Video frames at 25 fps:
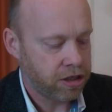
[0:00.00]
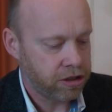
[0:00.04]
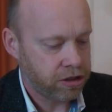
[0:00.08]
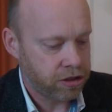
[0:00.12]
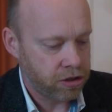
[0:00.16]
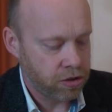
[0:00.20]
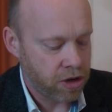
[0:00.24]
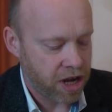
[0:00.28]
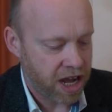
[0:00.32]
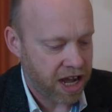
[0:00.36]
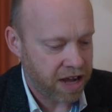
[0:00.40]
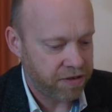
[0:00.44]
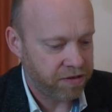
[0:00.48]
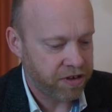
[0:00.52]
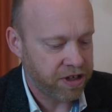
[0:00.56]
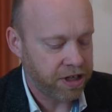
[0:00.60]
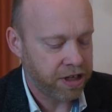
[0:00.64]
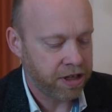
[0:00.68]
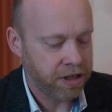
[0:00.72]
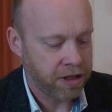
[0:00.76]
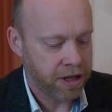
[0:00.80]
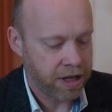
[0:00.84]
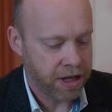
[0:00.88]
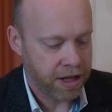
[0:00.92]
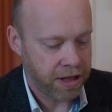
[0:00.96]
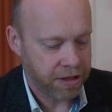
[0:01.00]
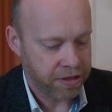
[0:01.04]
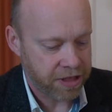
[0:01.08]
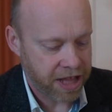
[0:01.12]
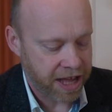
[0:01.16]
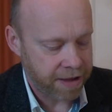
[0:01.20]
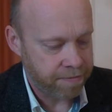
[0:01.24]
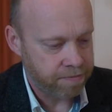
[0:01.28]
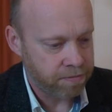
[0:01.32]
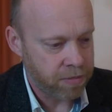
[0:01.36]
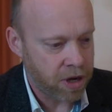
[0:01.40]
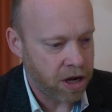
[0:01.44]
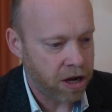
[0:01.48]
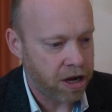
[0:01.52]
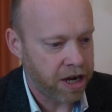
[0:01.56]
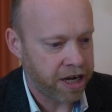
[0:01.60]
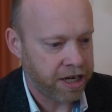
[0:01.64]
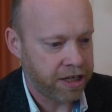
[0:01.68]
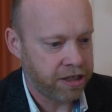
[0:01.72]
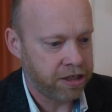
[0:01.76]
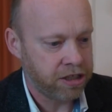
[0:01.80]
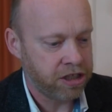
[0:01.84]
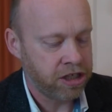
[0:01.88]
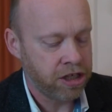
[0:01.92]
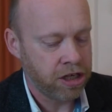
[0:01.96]
to having that
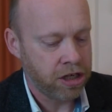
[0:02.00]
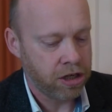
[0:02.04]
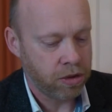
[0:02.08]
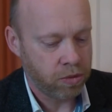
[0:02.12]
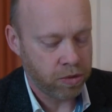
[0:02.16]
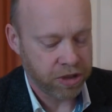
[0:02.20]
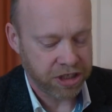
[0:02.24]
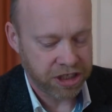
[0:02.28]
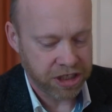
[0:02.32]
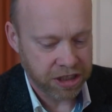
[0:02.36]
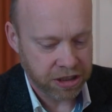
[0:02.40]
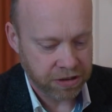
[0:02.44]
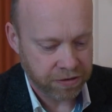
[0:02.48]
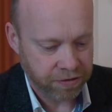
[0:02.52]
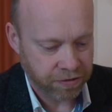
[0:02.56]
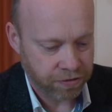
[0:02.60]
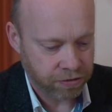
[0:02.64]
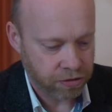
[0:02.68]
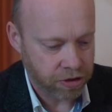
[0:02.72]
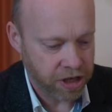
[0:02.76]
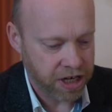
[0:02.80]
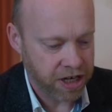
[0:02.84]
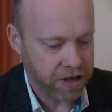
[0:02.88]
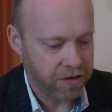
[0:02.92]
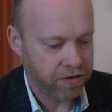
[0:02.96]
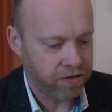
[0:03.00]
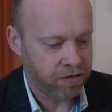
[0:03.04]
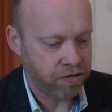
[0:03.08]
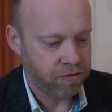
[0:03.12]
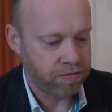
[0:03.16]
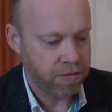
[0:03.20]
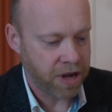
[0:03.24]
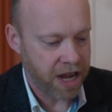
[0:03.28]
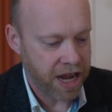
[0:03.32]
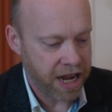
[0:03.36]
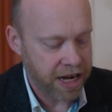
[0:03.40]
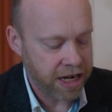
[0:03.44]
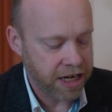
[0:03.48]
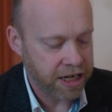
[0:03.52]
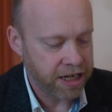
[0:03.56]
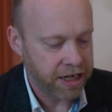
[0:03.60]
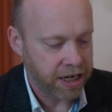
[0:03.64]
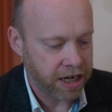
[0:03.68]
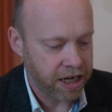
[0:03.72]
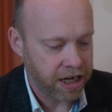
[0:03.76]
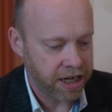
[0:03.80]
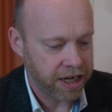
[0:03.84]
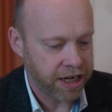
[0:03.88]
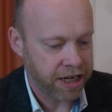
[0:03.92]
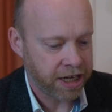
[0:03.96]
mind which is free from any
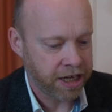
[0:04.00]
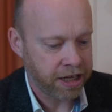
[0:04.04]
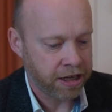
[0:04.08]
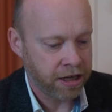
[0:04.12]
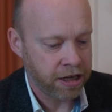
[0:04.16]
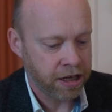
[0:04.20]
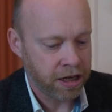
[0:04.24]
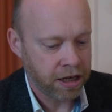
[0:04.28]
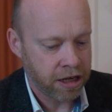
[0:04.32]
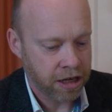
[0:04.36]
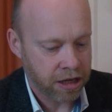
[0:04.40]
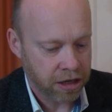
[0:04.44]
clinging,